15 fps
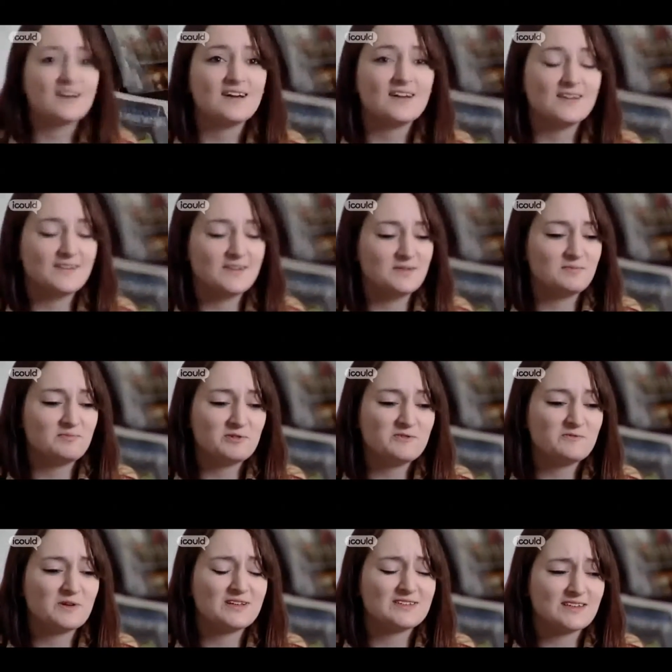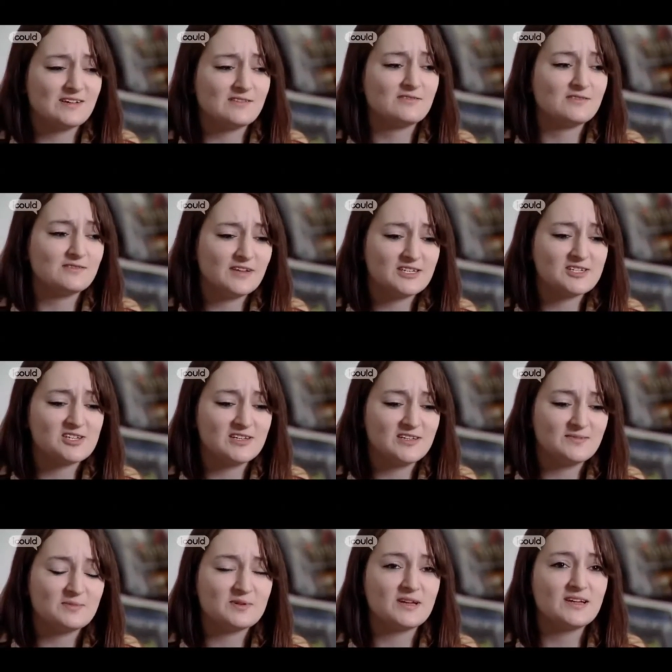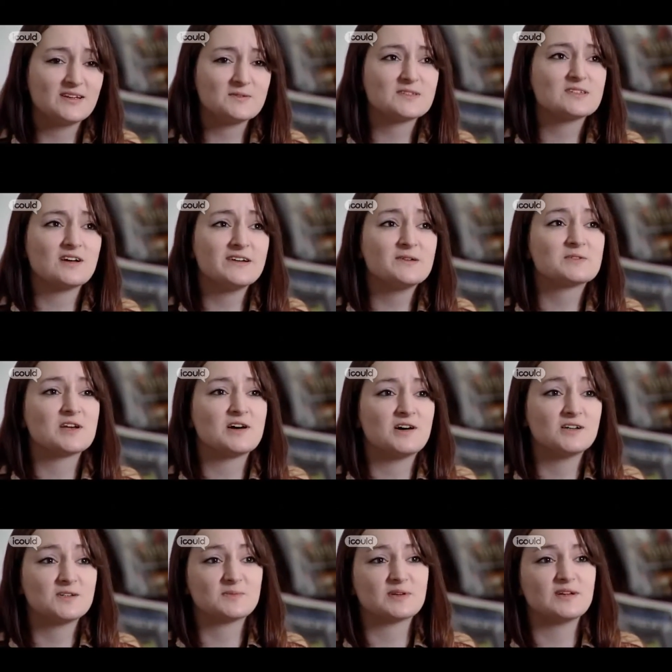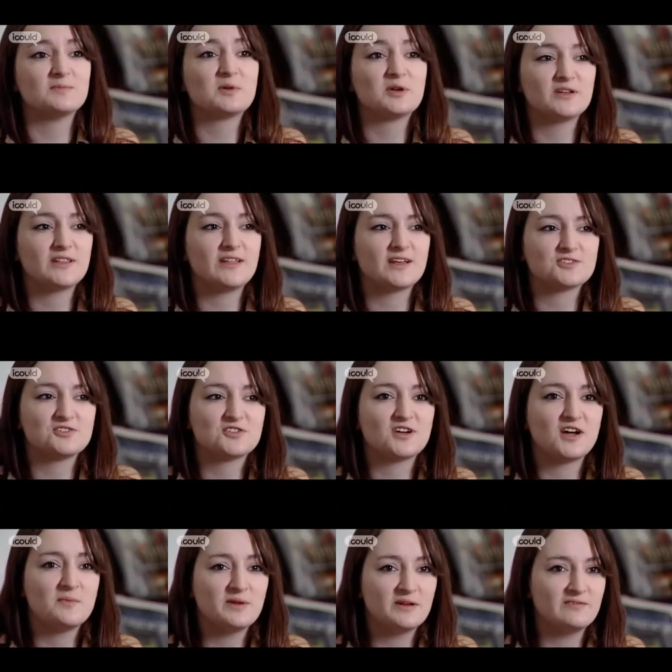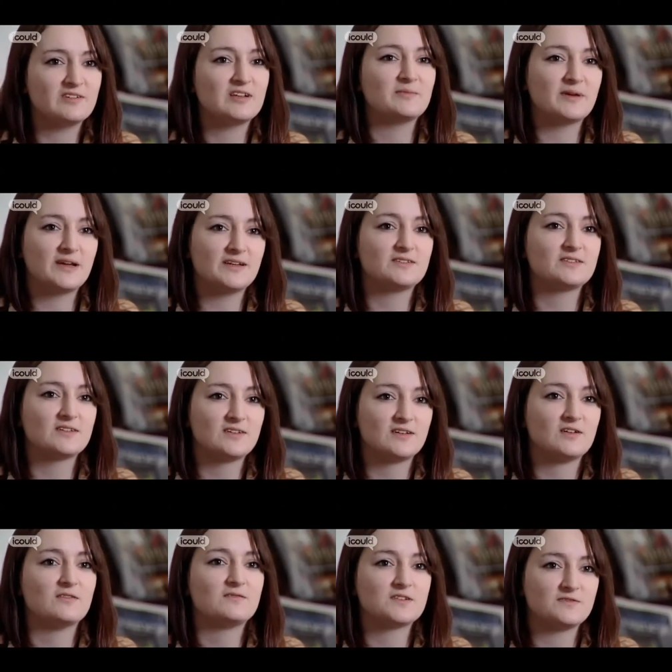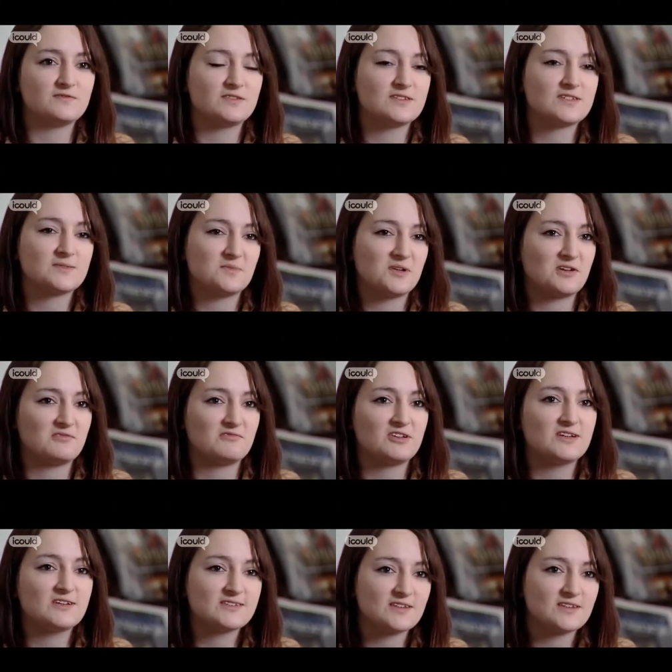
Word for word: I uh, proved myself eventually. But it was, it was hard, but putting the extra time in really made a lot of difference to my career.